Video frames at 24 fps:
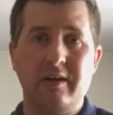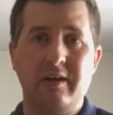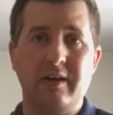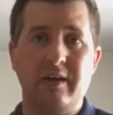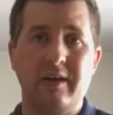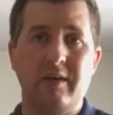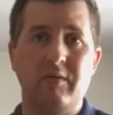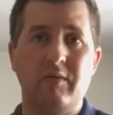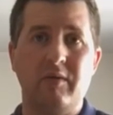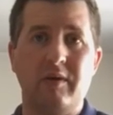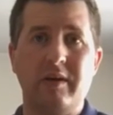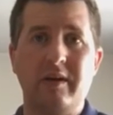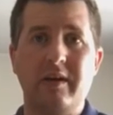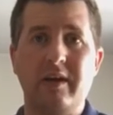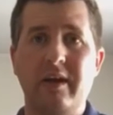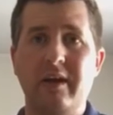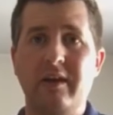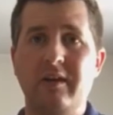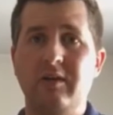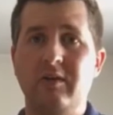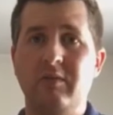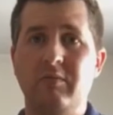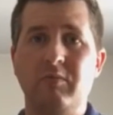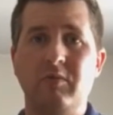Now
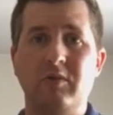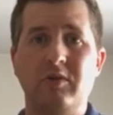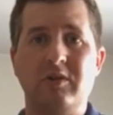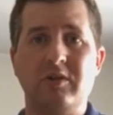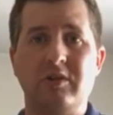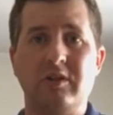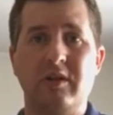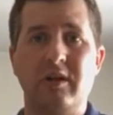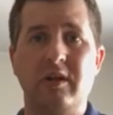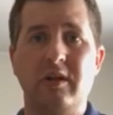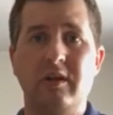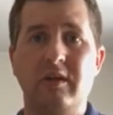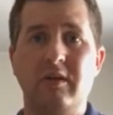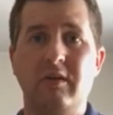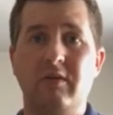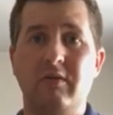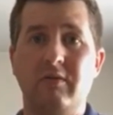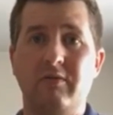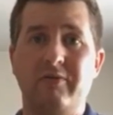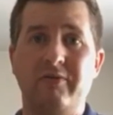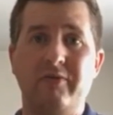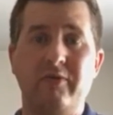again, you're going to see